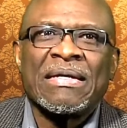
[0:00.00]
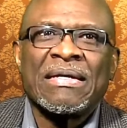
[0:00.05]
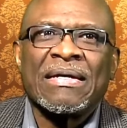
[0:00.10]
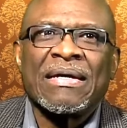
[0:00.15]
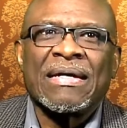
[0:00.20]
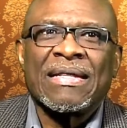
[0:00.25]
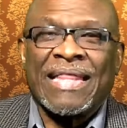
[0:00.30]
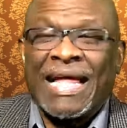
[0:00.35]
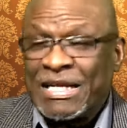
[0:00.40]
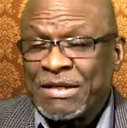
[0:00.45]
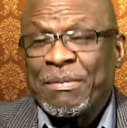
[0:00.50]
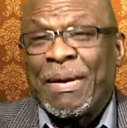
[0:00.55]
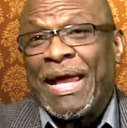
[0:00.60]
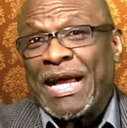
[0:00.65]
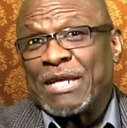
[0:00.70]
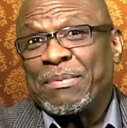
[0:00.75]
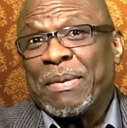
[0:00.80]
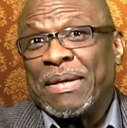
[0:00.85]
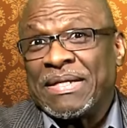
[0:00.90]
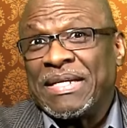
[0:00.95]
That's my
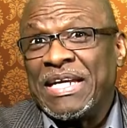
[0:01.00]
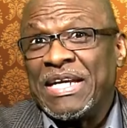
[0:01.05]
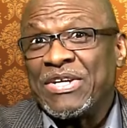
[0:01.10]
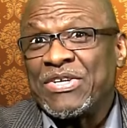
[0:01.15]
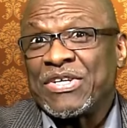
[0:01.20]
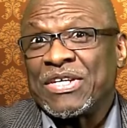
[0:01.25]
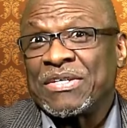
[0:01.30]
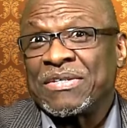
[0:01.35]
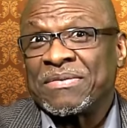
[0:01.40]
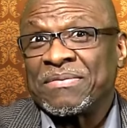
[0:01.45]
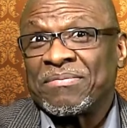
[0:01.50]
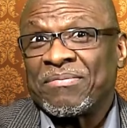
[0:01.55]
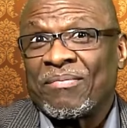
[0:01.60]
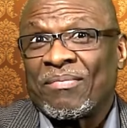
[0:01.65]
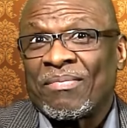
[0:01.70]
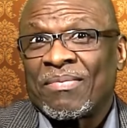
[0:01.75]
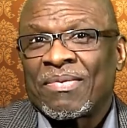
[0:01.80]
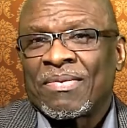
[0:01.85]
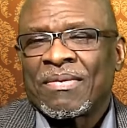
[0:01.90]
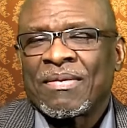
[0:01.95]
expectation.
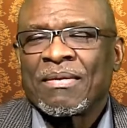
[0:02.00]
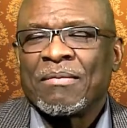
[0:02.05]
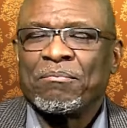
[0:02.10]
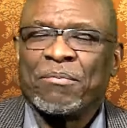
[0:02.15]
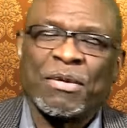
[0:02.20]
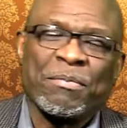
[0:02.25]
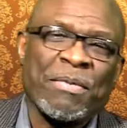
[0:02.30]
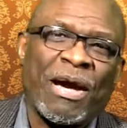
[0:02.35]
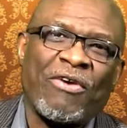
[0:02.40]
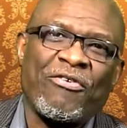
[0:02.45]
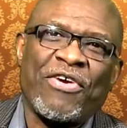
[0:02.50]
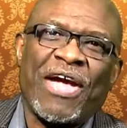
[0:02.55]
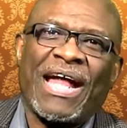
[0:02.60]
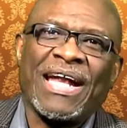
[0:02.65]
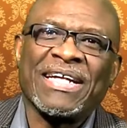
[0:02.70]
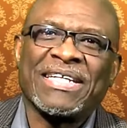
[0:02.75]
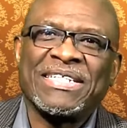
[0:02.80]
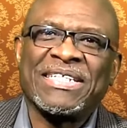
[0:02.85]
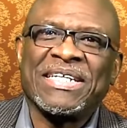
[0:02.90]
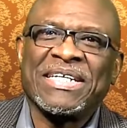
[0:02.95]
But my
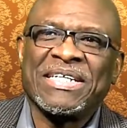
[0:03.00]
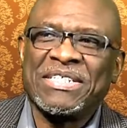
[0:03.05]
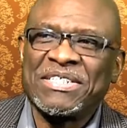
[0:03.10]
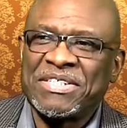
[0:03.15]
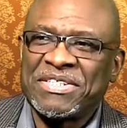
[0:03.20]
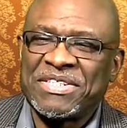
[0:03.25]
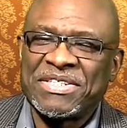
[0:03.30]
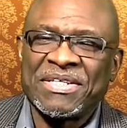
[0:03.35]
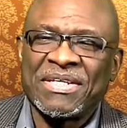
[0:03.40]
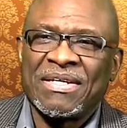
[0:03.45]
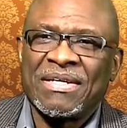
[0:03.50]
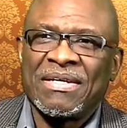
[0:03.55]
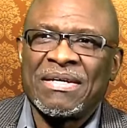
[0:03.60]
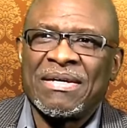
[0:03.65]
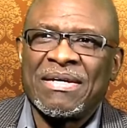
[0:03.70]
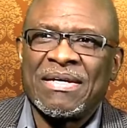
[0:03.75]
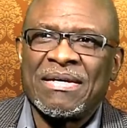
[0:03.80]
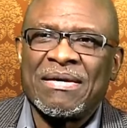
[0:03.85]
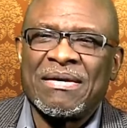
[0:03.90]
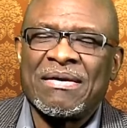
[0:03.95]
reality is
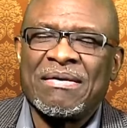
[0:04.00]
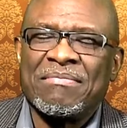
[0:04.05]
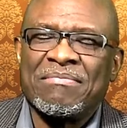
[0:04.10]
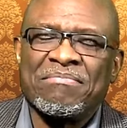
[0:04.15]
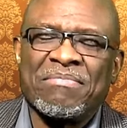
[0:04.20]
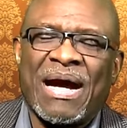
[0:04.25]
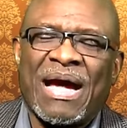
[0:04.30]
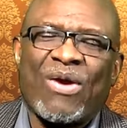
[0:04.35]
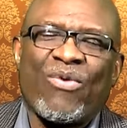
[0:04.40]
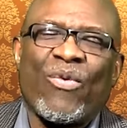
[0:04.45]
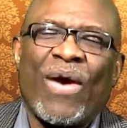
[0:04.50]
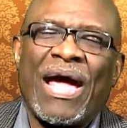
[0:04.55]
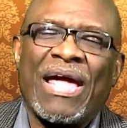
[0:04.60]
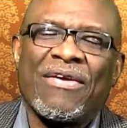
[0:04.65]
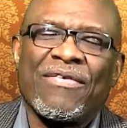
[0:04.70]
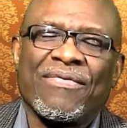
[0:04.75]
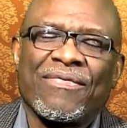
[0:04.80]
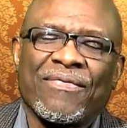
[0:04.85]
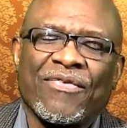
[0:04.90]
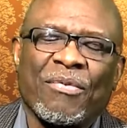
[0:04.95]
my
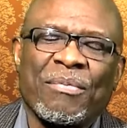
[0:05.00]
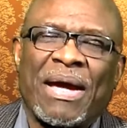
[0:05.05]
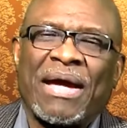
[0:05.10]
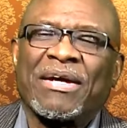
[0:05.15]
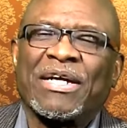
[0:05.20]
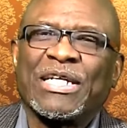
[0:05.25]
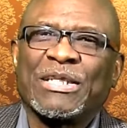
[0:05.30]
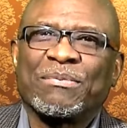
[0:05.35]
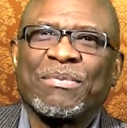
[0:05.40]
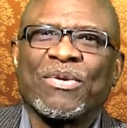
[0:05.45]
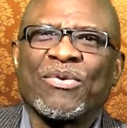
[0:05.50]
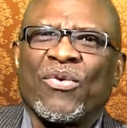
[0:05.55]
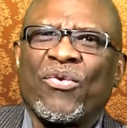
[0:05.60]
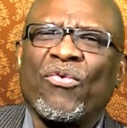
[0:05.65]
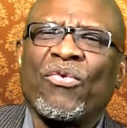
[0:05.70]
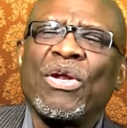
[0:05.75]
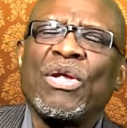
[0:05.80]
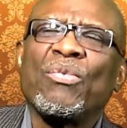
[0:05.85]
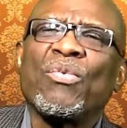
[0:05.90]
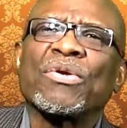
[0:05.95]
wife or my husband
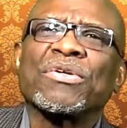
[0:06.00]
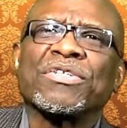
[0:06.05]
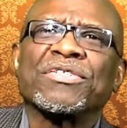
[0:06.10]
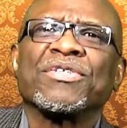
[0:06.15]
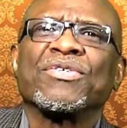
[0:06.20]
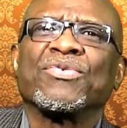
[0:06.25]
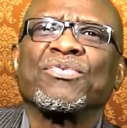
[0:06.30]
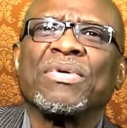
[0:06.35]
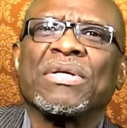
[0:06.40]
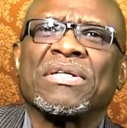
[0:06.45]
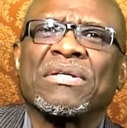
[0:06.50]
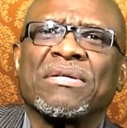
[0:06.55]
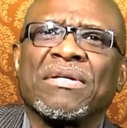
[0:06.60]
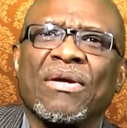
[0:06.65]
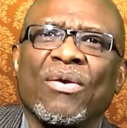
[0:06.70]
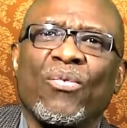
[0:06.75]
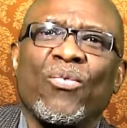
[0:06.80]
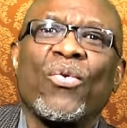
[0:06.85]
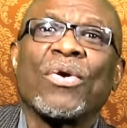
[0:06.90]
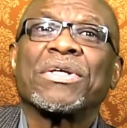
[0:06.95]
only wants to do it
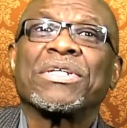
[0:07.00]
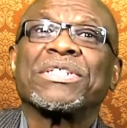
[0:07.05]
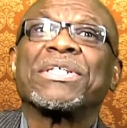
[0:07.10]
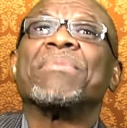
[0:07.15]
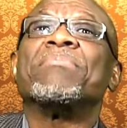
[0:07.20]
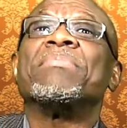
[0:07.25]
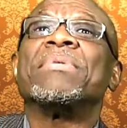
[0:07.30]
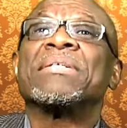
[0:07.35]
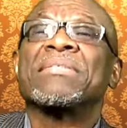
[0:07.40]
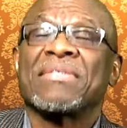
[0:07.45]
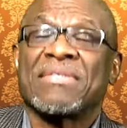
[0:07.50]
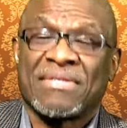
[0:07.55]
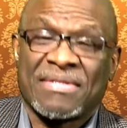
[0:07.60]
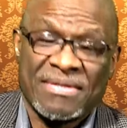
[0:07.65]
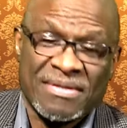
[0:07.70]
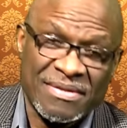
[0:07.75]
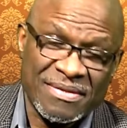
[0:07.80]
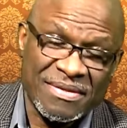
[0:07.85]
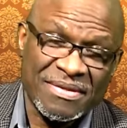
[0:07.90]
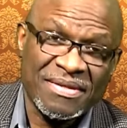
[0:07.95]
once a month.
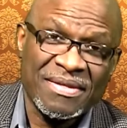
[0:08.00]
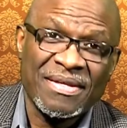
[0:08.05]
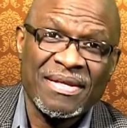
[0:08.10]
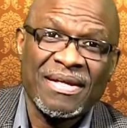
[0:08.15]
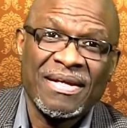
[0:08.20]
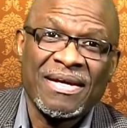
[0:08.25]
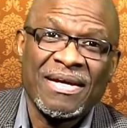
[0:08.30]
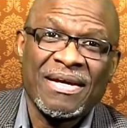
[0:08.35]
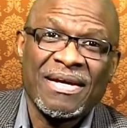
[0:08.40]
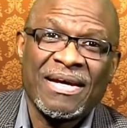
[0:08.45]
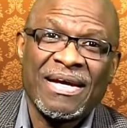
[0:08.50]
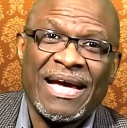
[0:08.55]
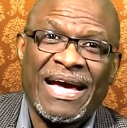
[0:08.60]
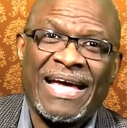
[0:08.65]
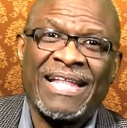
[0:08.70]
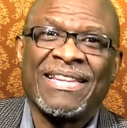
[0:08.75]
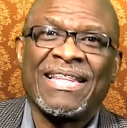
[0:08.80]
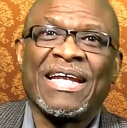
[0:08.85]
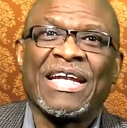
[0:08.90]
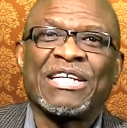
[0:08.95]

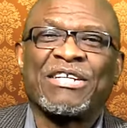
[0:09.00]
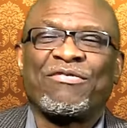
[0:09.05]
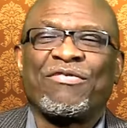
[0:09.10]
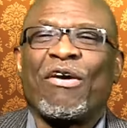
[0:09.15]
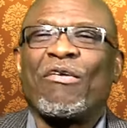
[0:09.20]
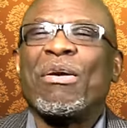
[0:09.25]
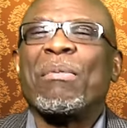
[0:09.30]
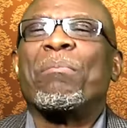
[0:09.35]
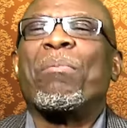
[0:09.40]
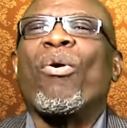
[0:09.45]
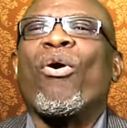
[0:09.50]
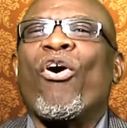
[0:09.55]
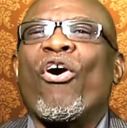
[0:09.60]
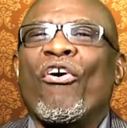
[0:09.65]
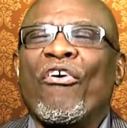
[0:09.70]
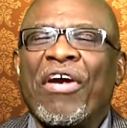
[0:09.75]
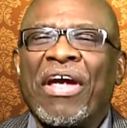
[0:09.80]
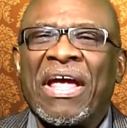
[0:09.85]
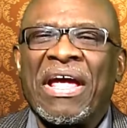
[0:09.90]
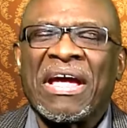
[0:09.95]
And then it's very
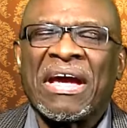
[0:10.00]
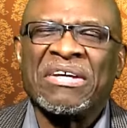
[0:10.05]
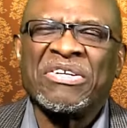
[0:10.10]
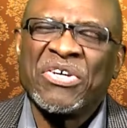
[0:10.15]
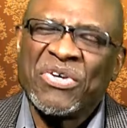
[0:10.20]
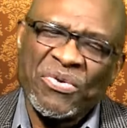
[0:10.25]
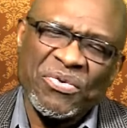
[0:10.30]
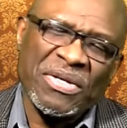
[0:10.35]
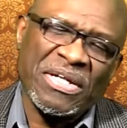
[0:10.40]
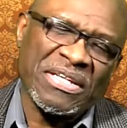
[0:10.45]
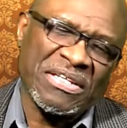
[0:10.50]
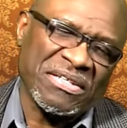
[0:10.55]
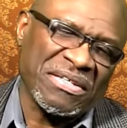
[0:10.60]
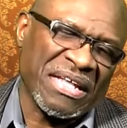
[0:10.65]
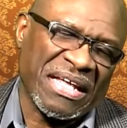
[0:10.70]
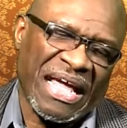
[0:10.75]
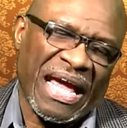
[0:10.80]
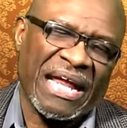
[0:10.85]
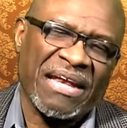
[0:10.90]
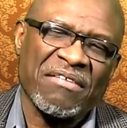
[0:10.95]
boring, and you know the
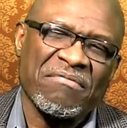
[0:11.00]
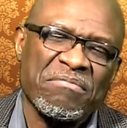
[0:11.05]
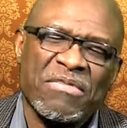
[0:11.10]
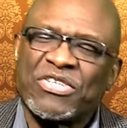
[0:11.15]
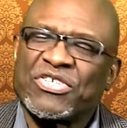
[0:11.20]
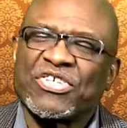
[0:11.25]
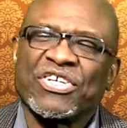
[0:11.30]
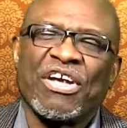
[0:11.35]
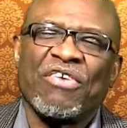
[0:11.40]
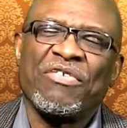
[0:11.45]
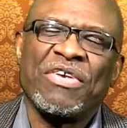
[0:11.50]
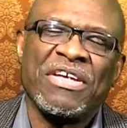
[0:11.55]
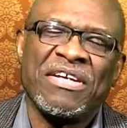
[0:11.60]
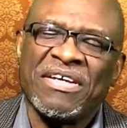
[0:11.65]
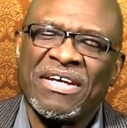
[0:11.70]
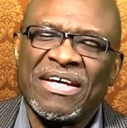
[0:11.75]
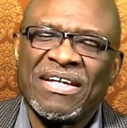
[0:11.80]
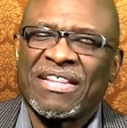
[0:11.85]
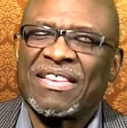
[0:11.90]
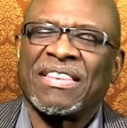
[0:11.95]
kind of missionary
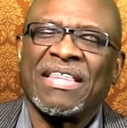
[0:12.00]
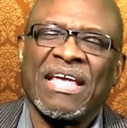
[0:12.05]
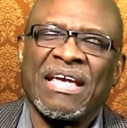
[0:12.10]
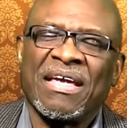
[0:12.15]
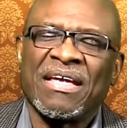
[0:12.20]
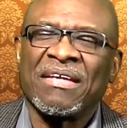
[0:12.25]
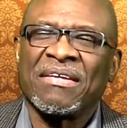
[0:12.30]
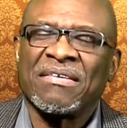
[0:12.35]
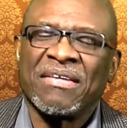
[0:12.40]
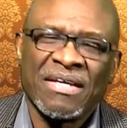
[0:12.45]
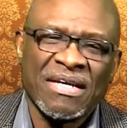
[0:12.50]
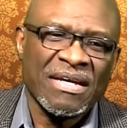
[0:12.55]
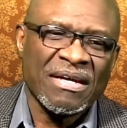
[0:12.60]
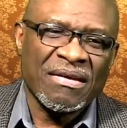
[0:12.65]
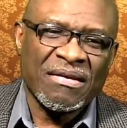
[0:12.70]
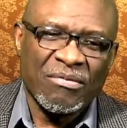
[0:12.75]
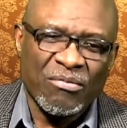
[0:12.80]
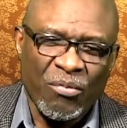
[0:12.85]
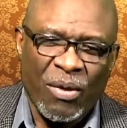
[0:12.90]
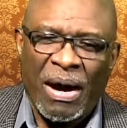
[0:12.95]
thing,
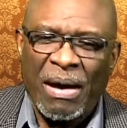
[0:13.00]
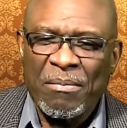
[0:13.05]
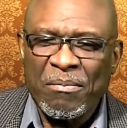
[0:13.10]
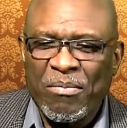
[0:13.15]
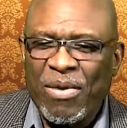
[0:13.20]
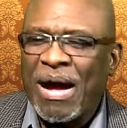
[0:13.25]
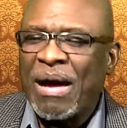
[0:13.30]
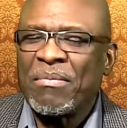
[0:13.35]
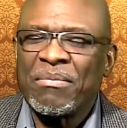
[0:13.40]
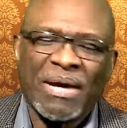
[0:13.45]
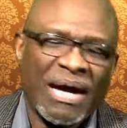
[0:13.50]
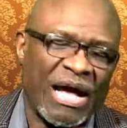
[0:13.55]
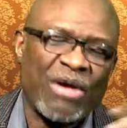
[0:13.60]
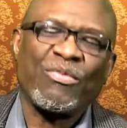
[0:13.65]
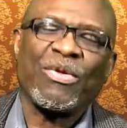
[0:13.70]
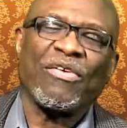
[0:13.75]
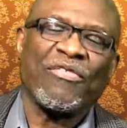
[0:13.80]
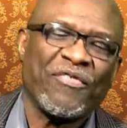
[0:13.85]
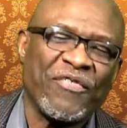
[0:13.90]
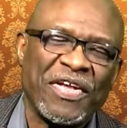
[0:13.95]
wham bam, and we
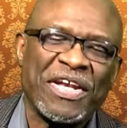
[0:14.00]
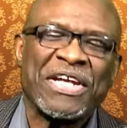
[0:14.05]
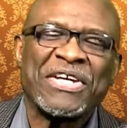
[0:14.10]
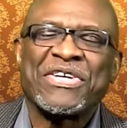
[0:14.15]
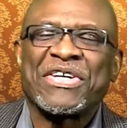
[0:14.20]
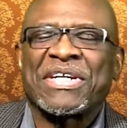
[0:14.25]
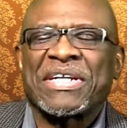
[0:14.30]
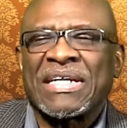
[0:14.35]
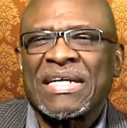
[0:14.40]
are finished.